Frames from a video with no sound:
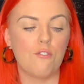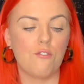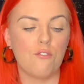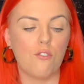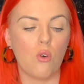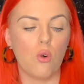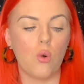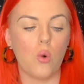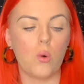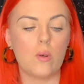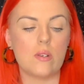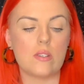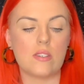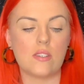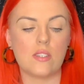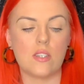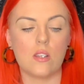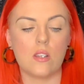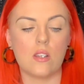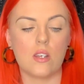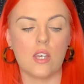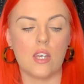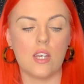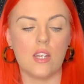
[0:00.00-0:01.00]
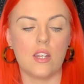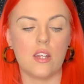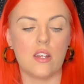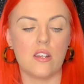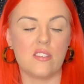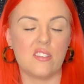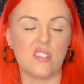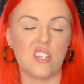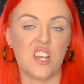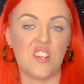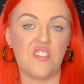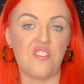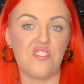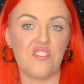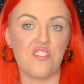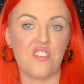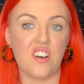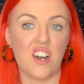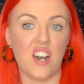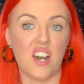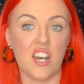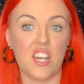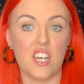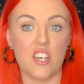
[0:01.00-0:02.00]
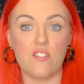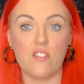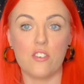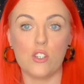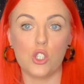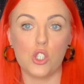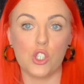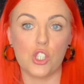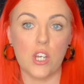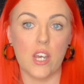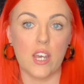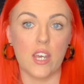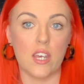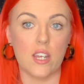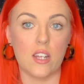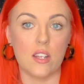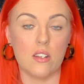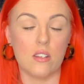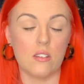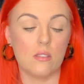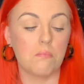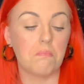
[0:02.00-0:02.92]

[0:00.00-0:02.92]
4, silkiness. And 5, shine.